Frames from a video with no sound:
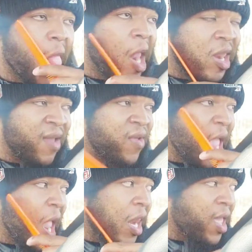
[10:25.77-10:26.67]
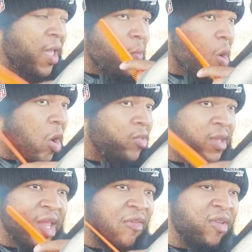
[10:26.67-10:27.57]
that Devin Haney ain't
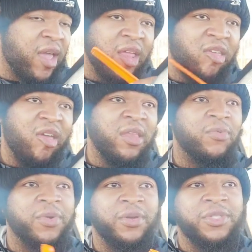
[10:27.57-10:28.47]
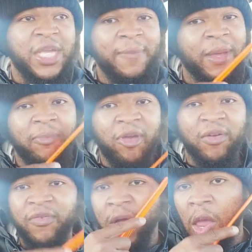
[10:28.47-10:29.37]
worthy. Devin Haney ain't a real champion. I'm
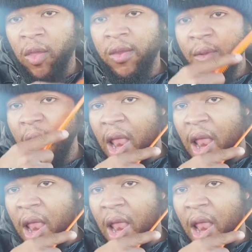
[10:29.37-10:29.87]
paraphrasing.